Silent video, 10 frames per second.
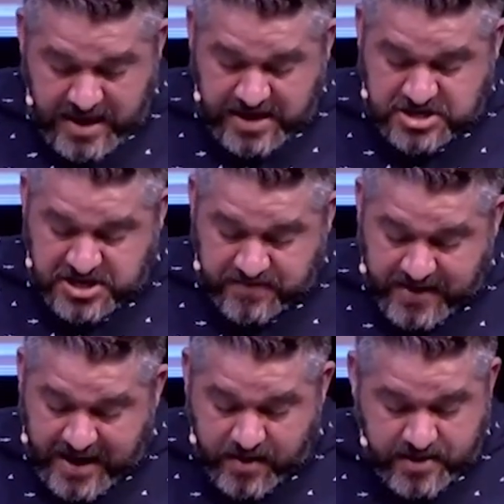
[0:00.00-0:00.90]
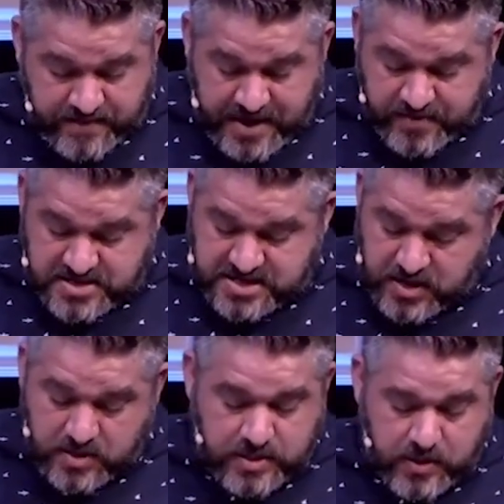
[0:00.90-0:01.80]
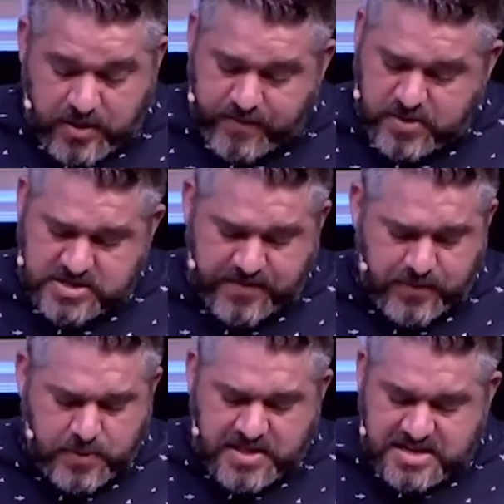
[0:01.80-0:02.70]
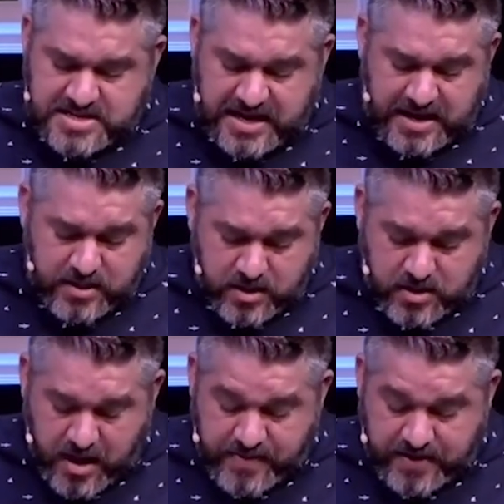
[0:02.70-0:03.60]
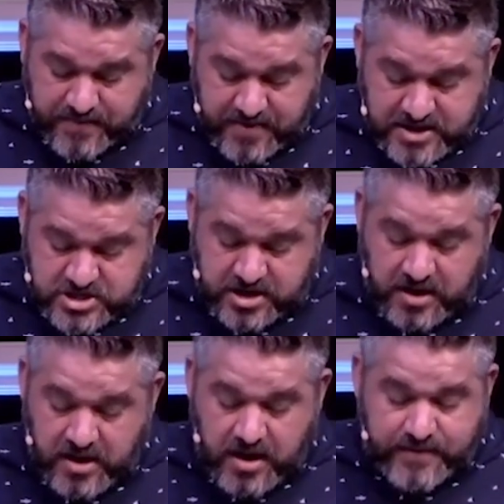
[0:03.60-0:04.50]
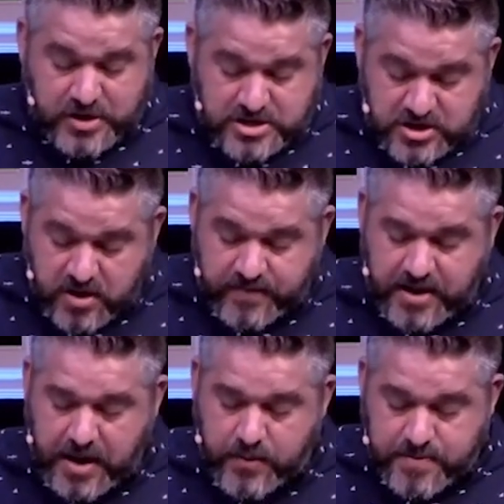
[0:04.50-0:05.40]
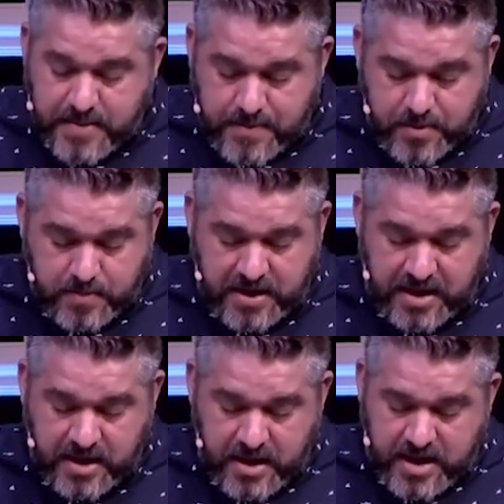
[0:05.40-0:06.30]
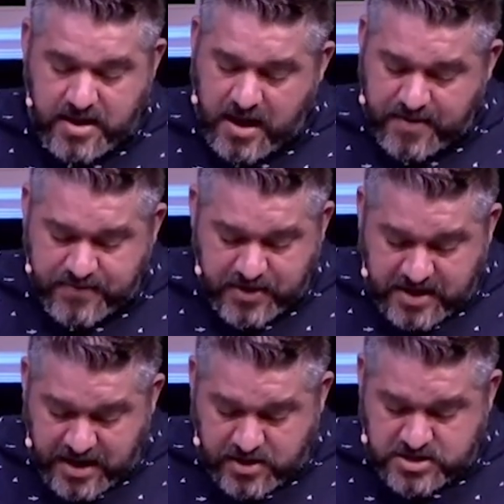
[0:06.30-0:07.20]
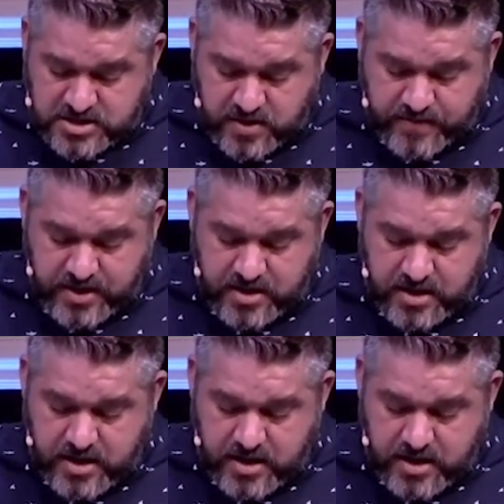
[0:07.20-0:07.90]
And she vowed a vow that said, "O Lord of hosts, if you will indeed look on the affliction of your servant and remember me and not forget your servant,